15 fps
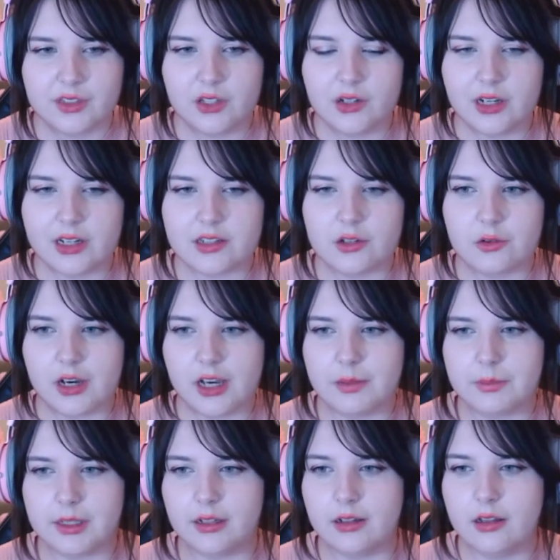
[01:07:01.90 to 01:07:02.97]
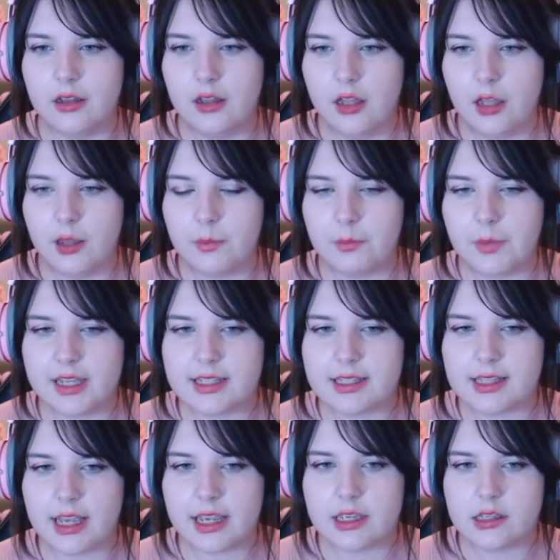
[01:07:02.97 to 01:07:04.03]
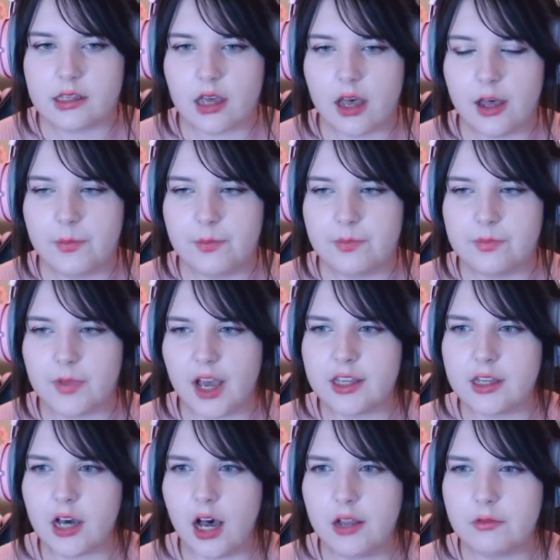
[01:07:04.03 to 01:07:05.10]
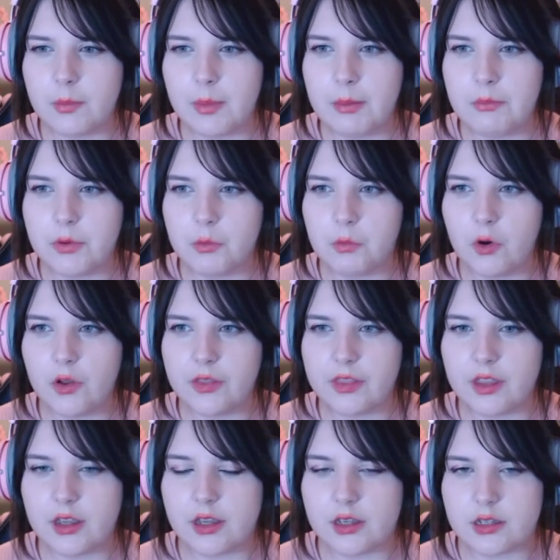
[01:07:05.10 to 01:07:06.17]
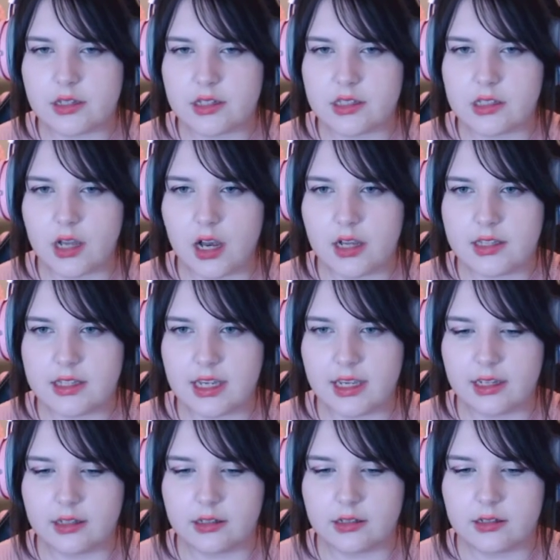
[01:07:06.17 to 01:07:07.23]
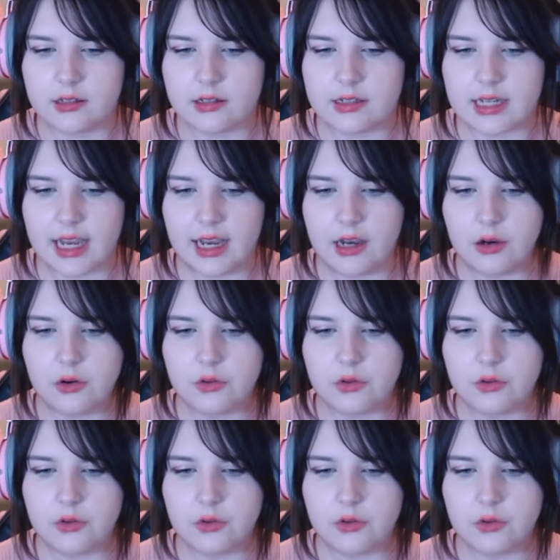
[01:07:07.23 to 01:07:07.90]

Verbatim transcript: You guys know what I mean. But it's like, um, I can't remember what the starting town